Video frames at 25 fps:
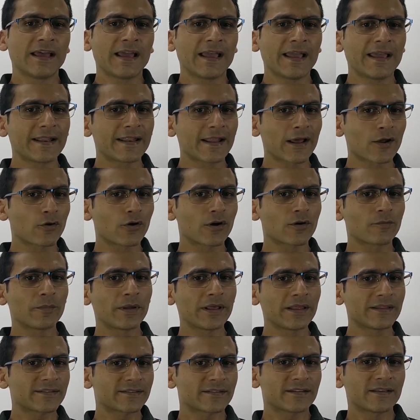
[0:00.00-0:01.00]
Irregular
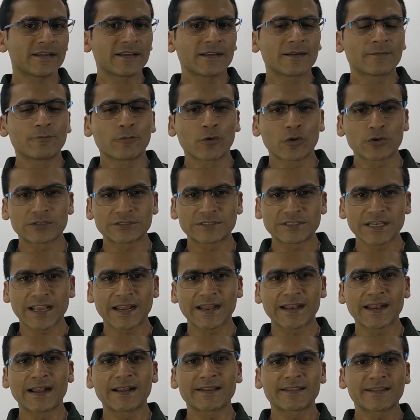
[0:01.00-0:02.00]
means both
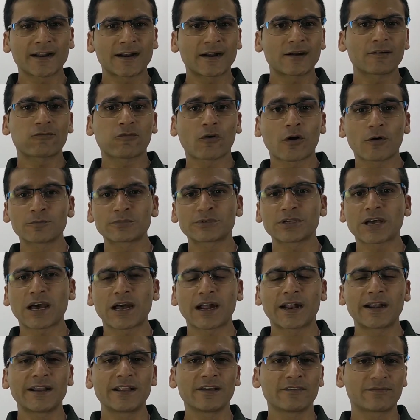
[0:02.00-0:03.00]
second and third forms
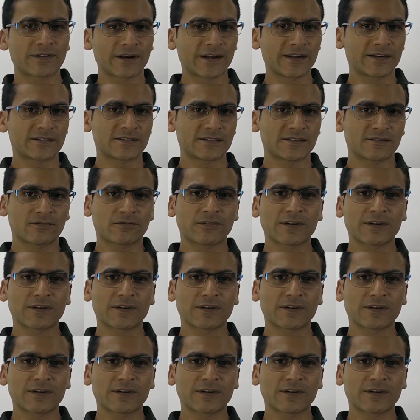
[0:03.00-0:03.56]
are different.